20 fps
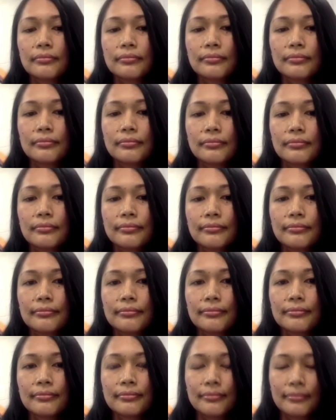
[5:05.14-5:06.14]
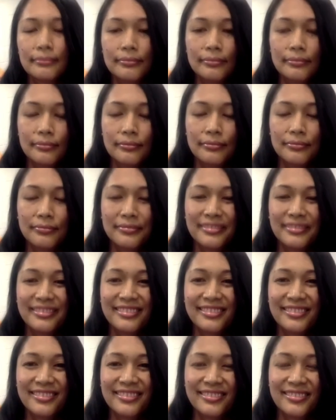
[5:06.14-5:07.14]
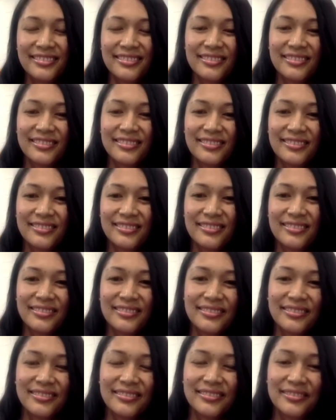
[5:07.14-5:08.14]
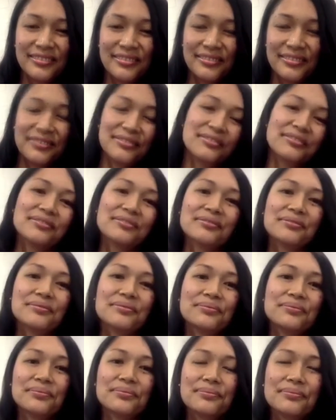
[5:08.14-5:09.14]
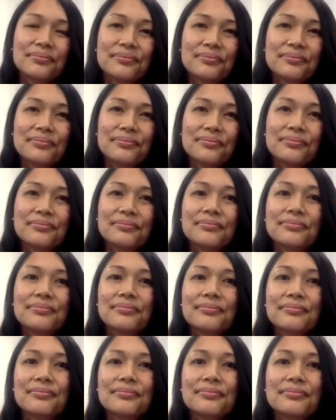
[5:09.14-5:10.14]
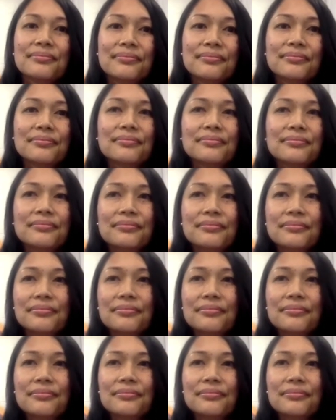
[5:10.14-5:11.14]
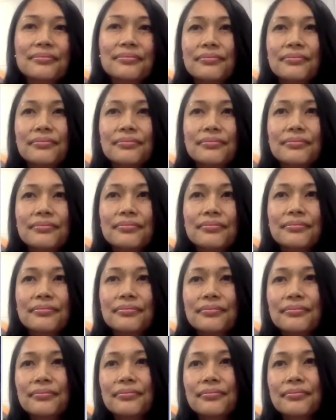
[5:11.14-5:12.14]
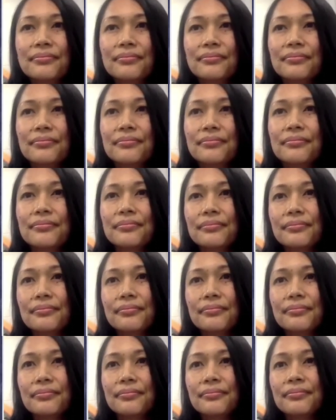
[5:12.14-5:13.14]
[no speech]